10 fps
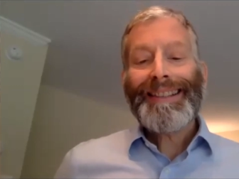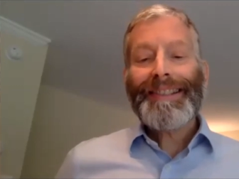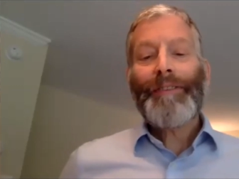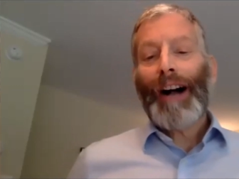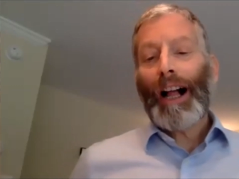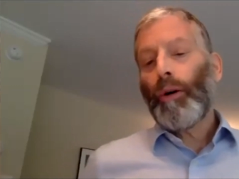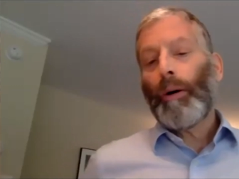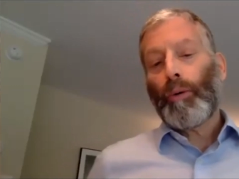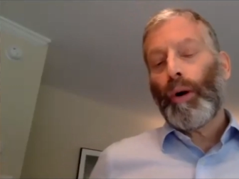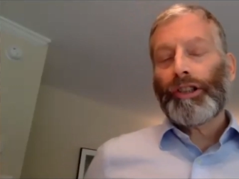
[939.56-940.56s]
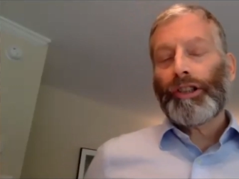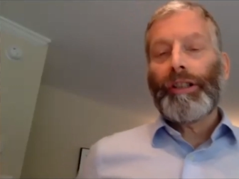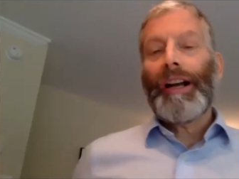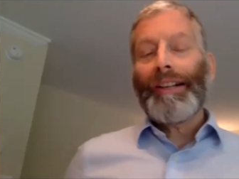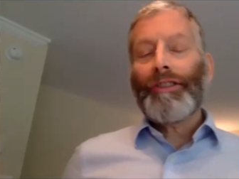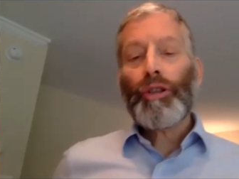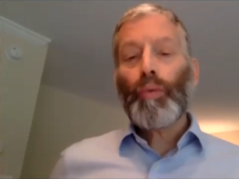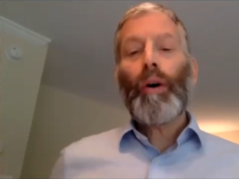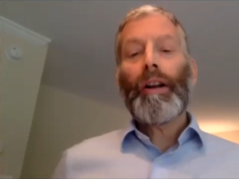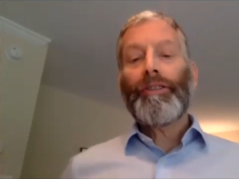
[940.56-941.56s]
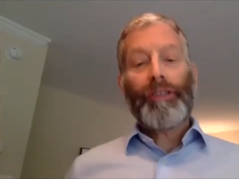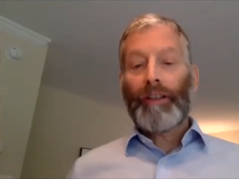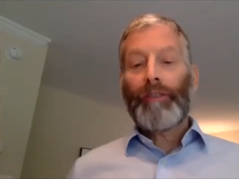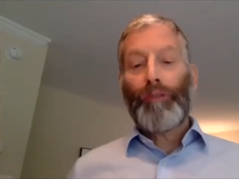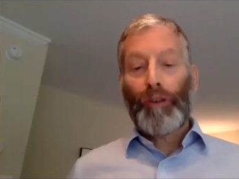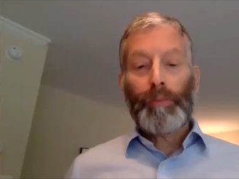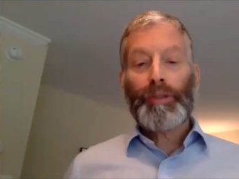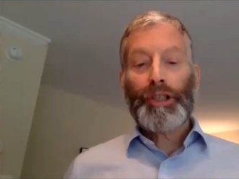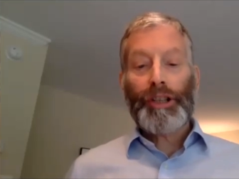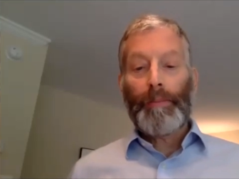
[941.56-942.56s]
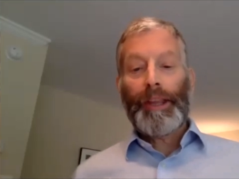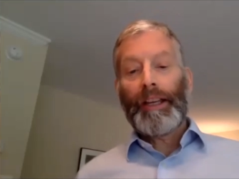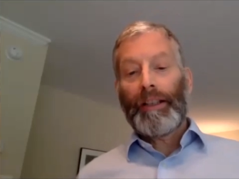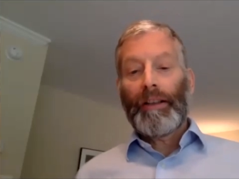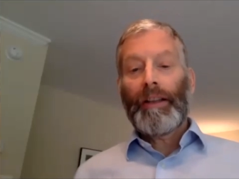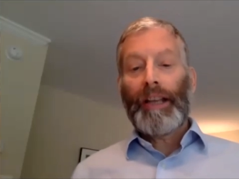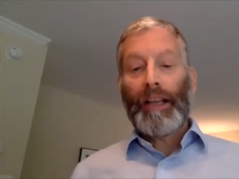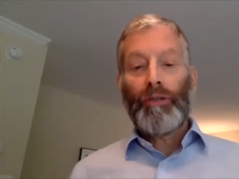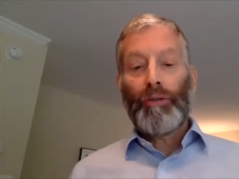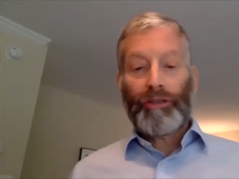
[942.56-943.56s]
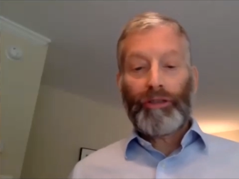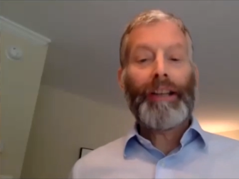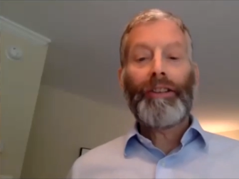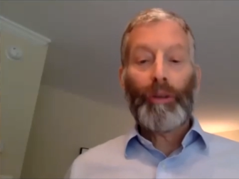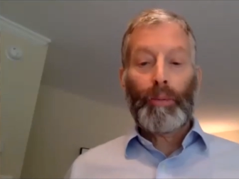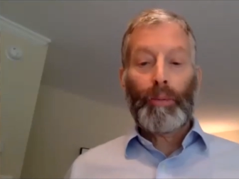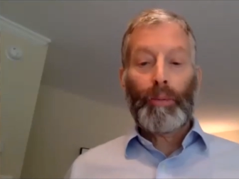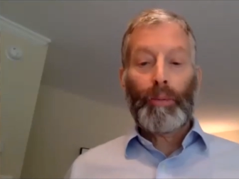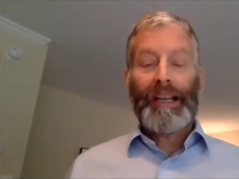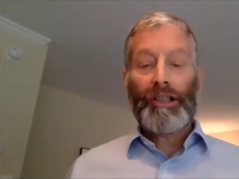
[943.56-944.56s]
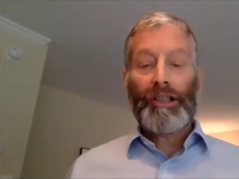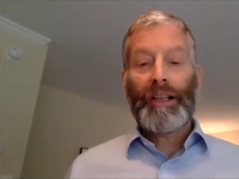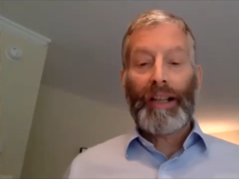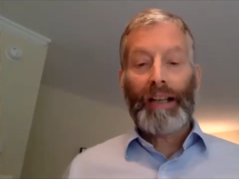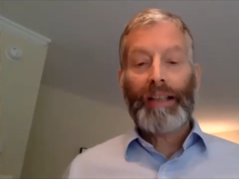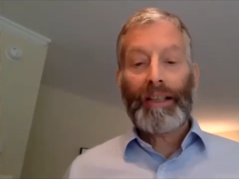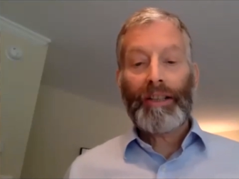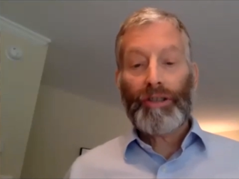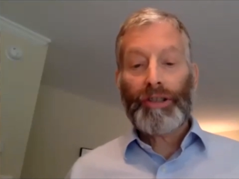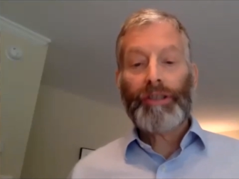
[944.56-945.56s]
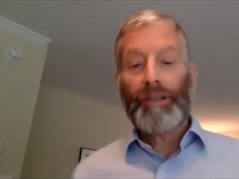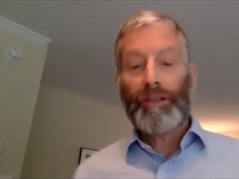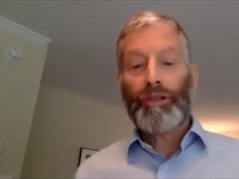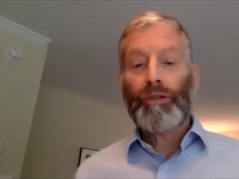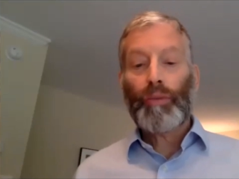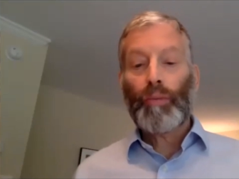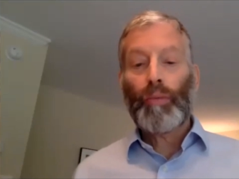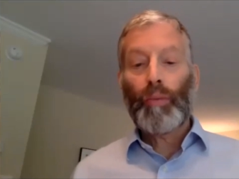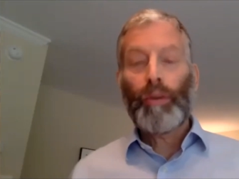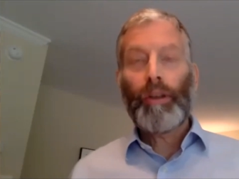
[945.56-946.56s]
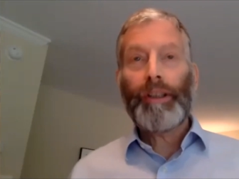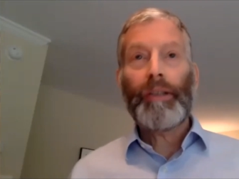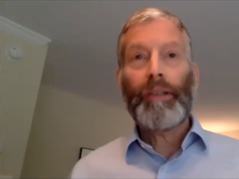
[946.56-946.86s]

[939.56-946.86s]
a follow-up question, I just wanted to confirm something that you said in your presentation that I think is really